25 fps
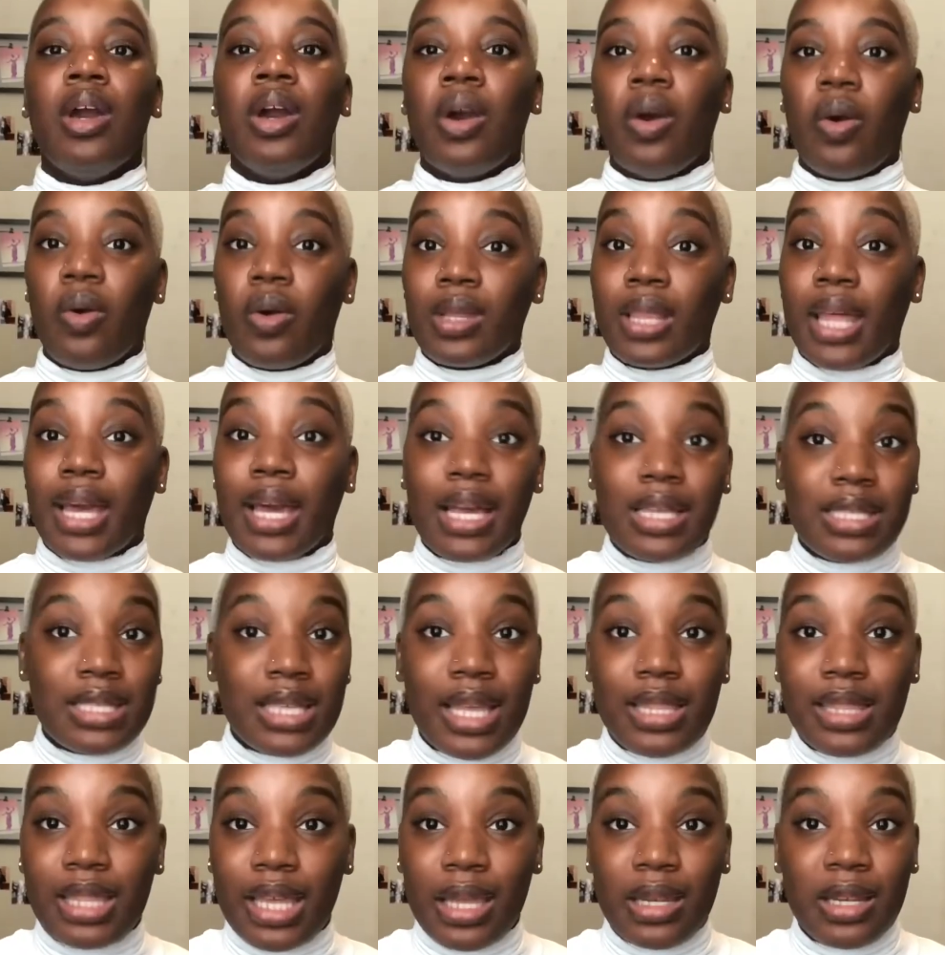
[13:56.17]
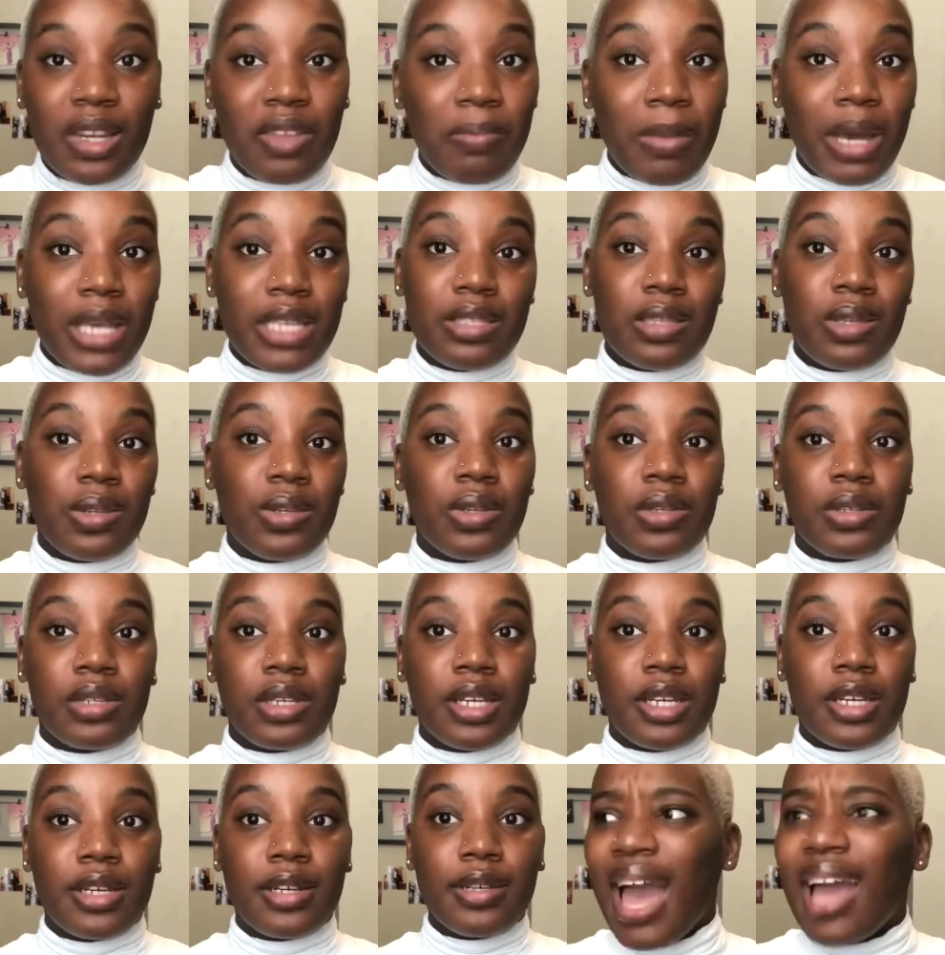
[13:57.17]
Or like I said, the end of my senior
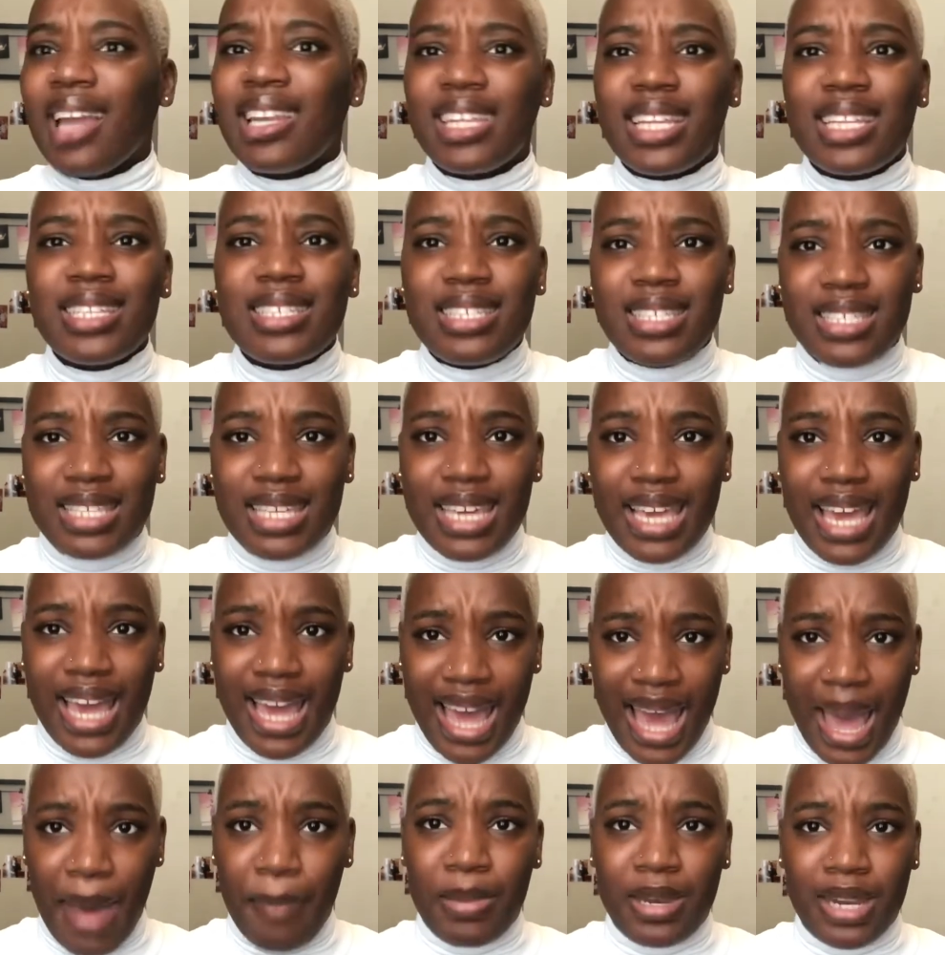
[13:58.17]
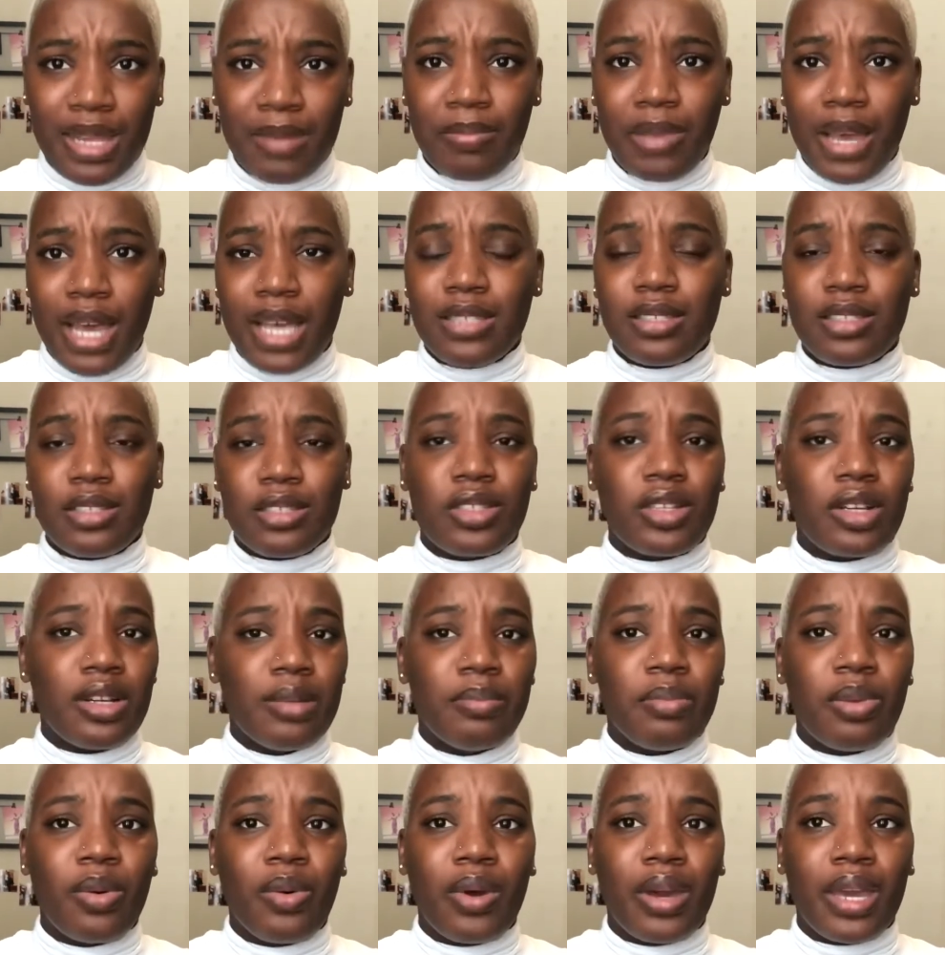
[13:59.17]
year, I didn't see it happening past a certain
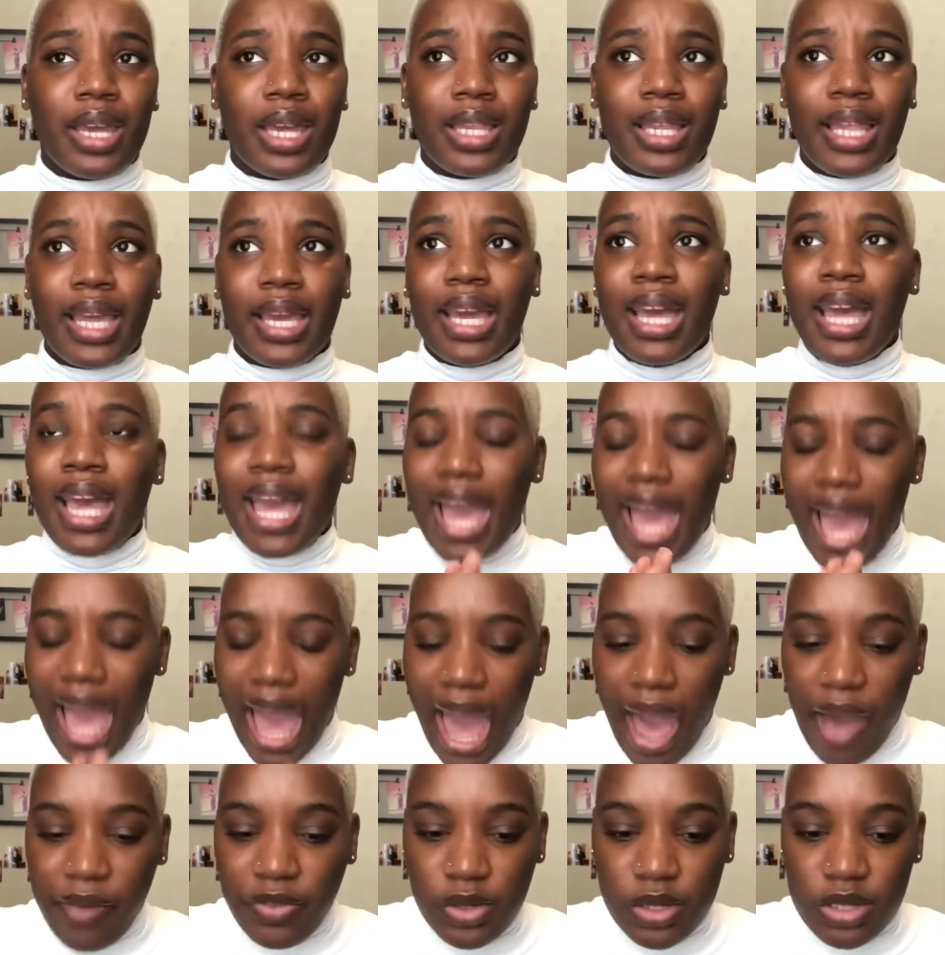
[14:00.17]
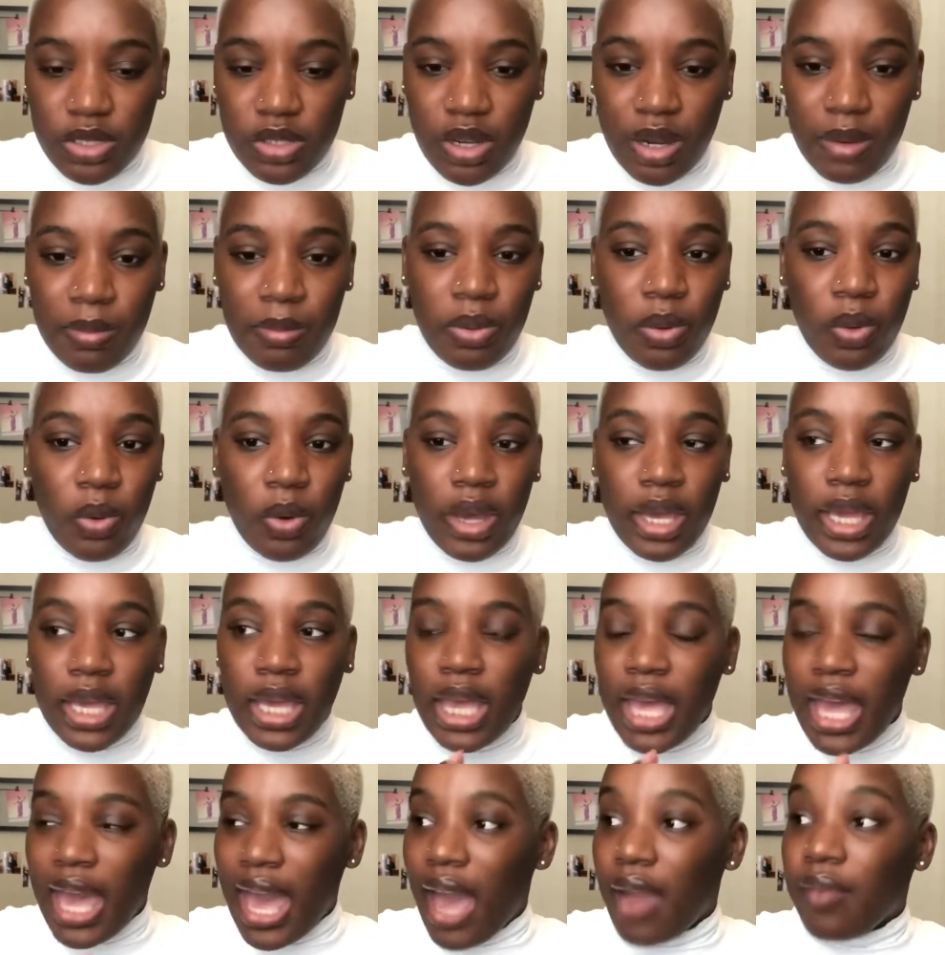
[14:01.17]
point. Like after a certain point,
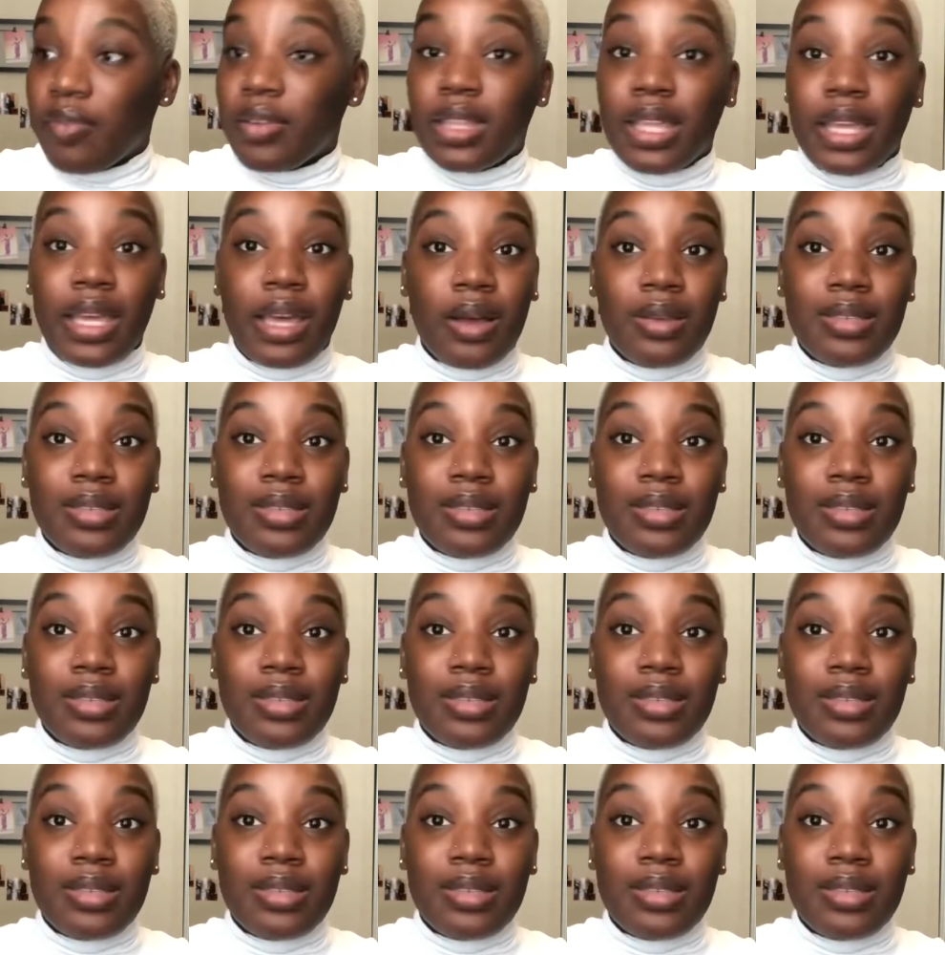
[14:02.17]
everything else